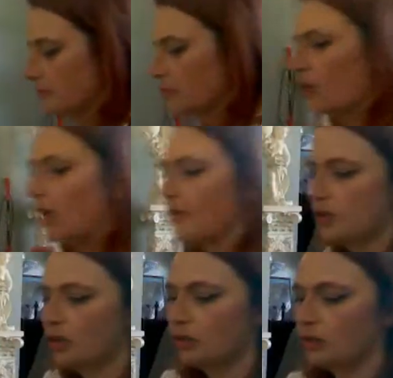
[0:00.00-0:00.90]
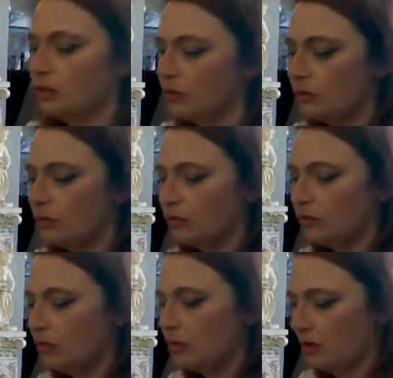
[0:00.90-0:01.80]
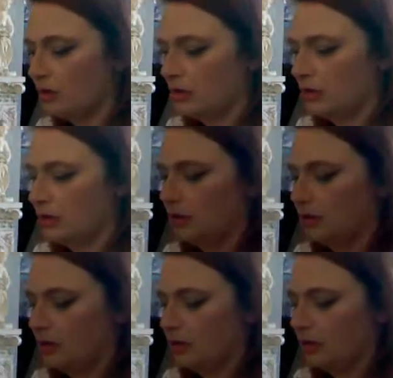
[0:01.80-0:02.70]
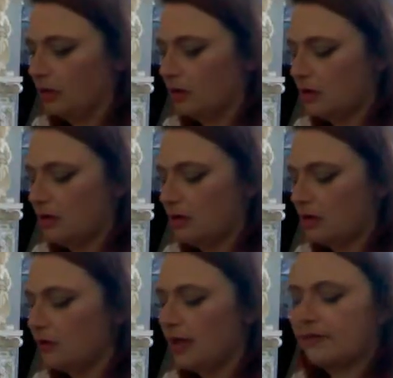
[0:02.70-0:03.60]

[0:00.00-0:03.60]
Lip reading: We have two cards. We have